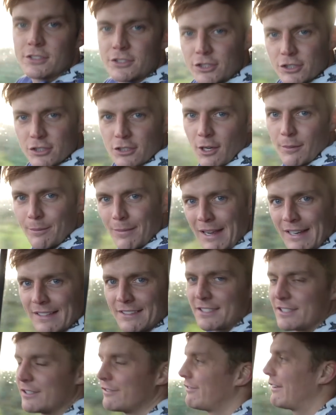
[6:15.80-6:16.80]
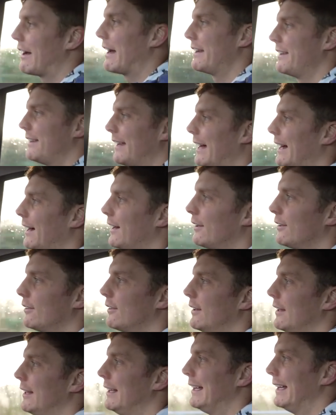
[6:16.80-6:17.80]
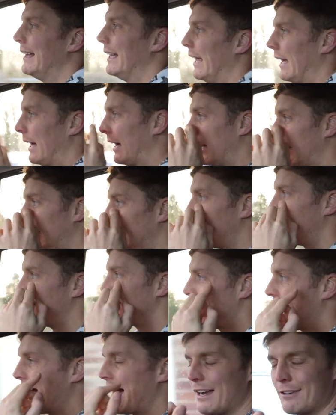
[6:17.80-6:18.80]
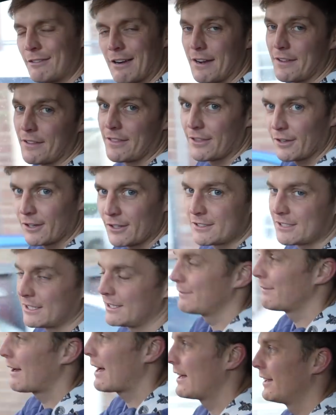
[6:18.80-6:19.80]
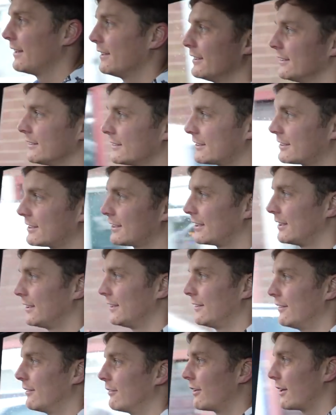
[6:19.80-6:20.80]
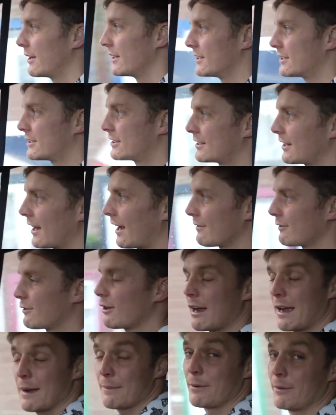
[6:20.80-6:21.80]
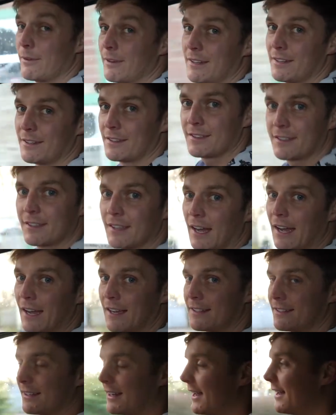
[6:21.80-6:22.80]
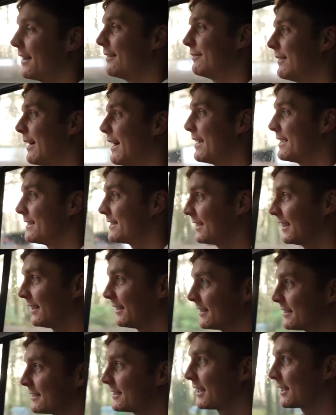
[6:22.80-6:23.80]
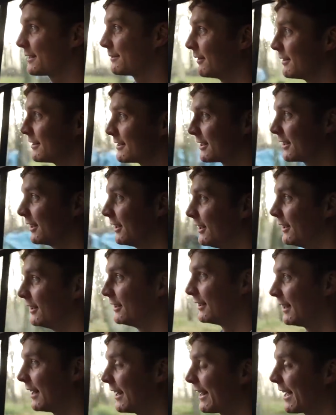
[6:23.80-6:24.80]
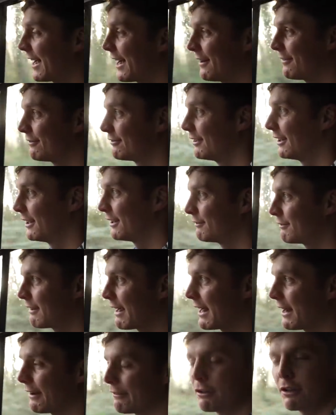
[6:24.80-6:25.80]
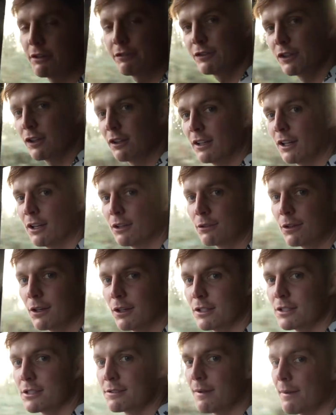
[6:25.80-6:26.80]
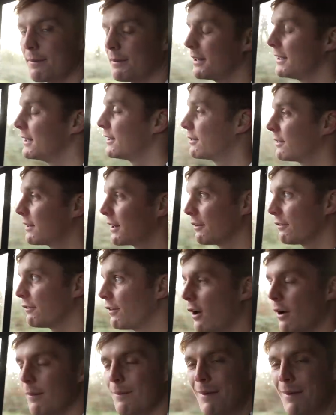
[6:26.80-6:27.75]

Just got back to the van now. I ran 13 miles, which I'm quite happy with. I had my ACL 6 months ago and I haven't really ran. I've done a few little runs, maybe 3 or 4